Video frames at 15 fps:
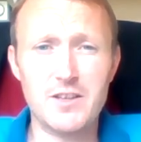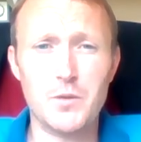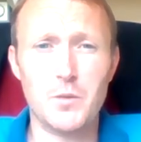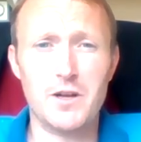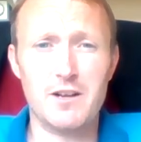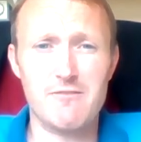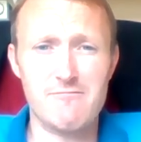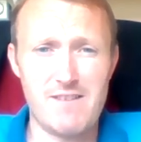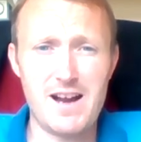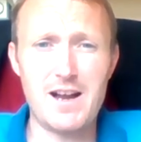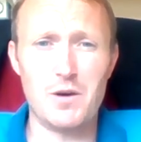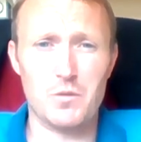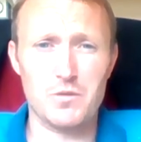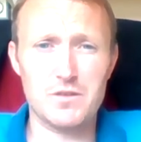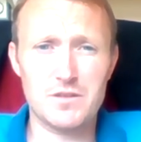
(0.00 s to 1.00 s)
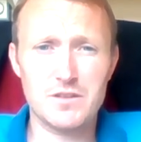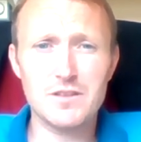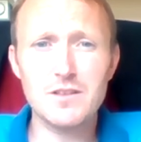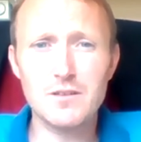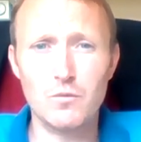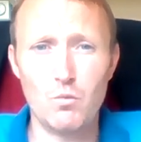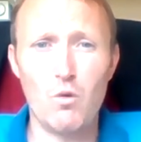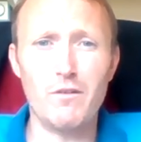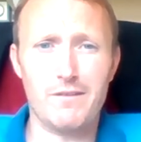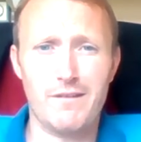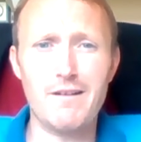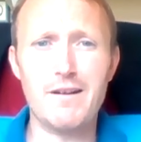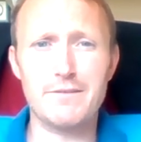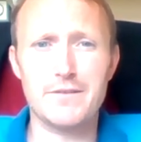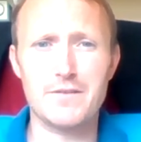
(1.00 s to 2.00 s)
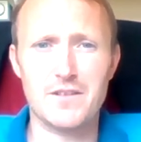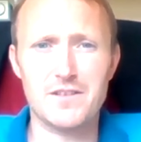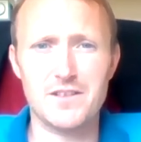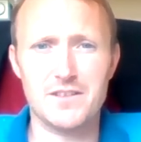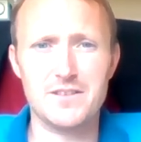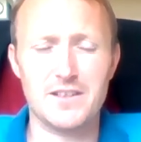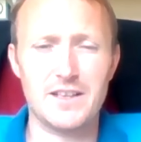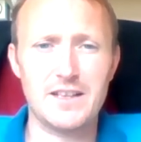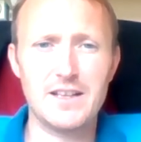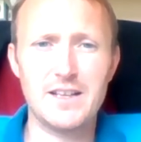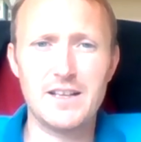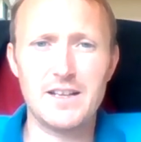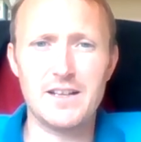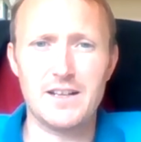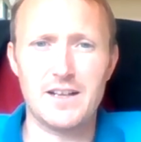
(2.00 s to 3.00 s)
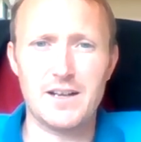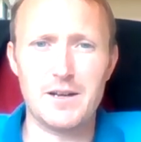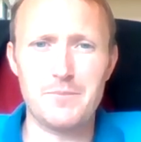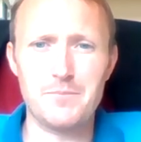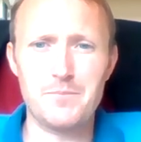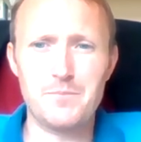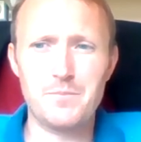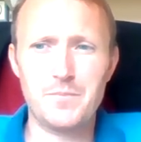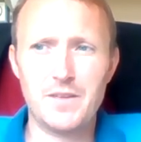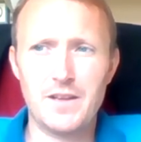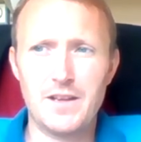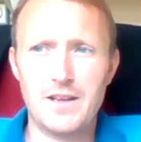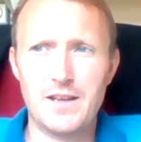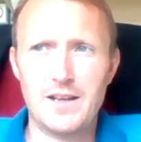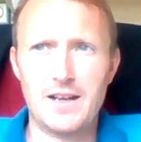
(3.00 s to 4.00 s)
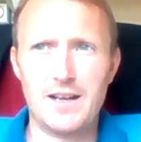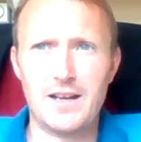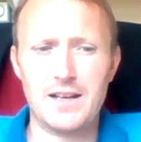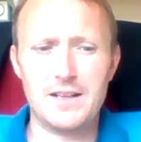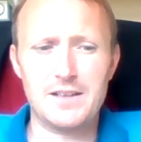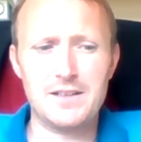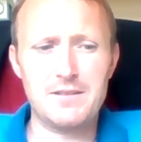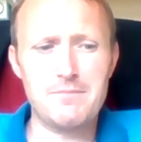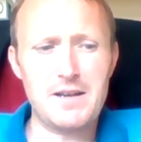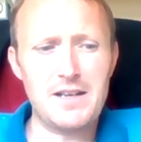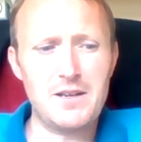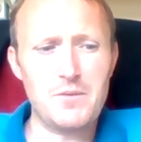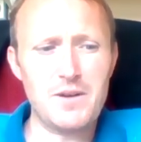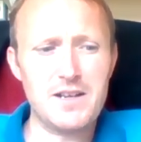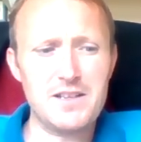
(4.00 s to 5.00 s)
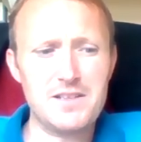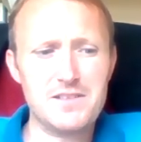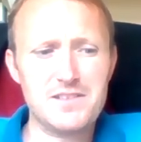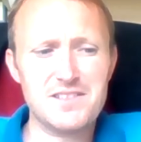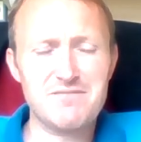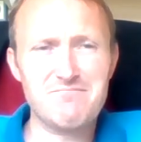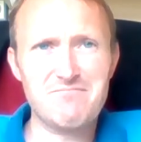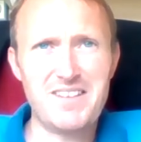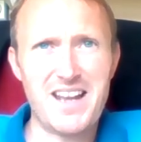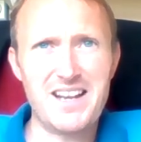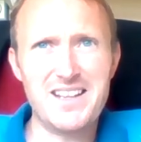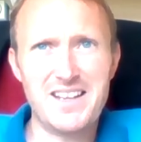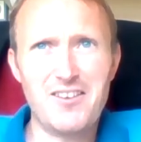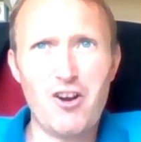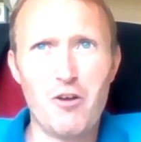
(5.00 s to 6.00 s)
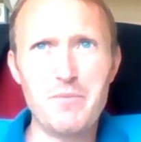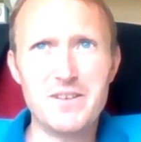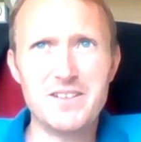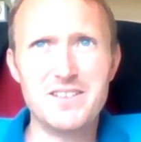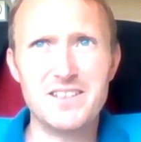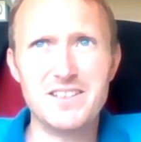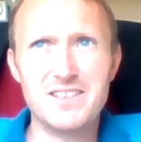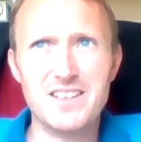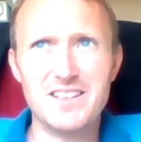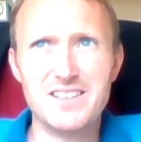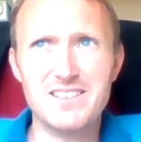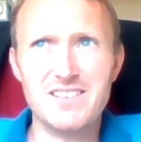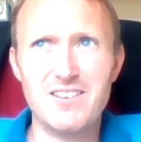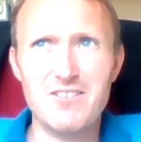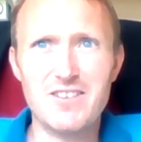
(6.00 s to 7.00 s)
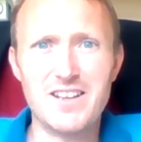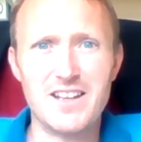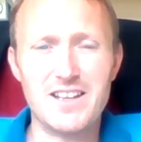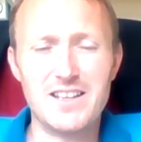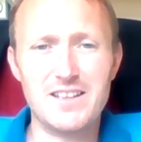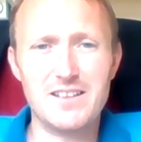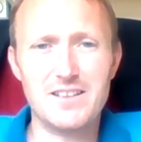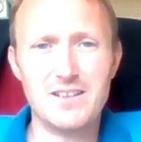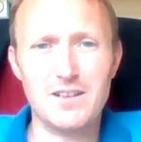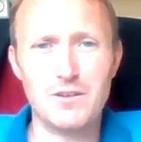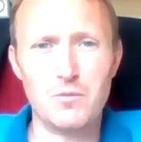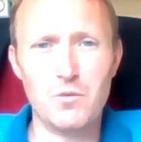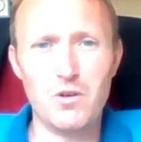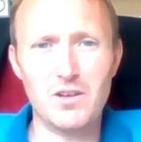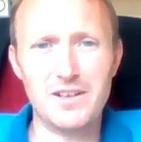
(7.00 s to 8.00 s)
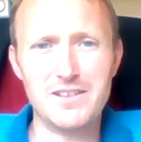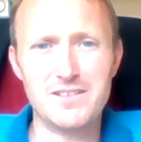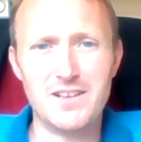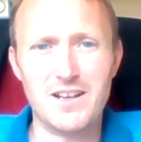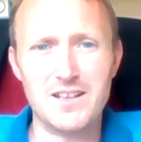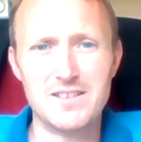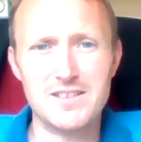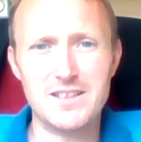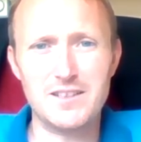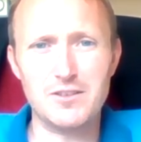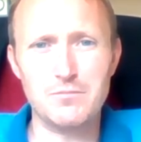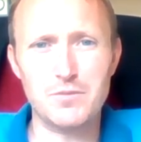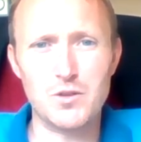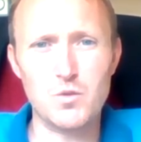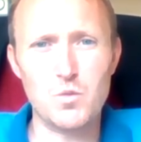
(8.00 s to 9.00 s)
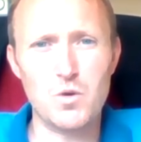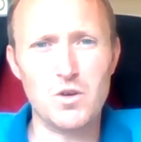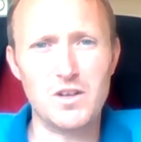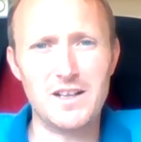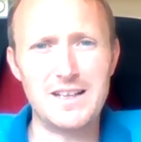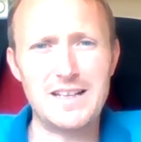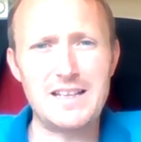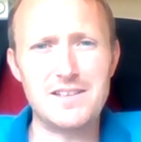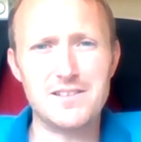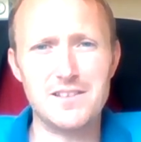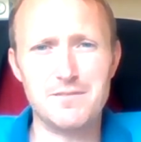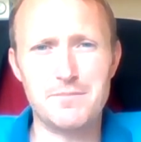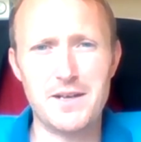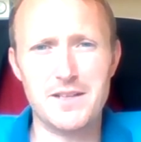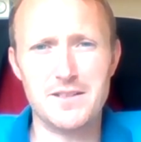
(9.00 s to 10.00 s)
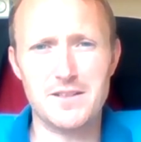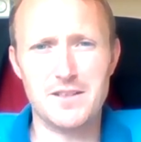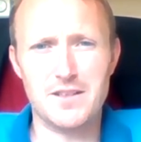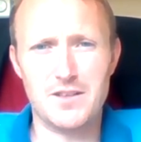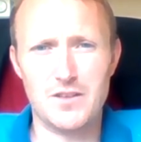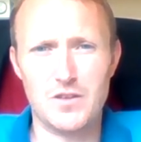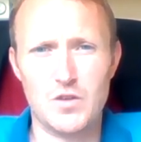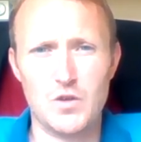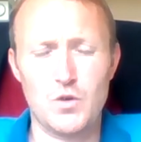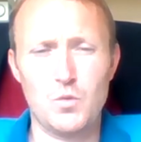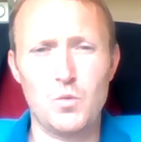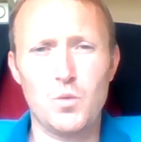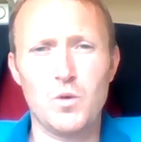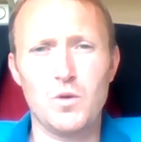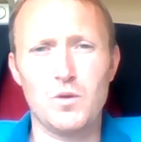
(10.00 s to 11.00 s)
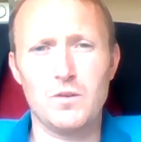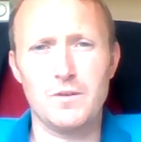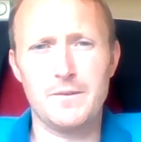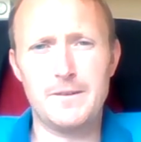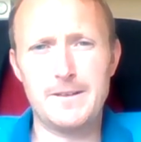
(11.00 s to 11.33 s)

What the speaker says: the way around one half of the city. And in many ways, Kennedy commented that, okay, a wall isn't ideal, but a wall at least is better than a war.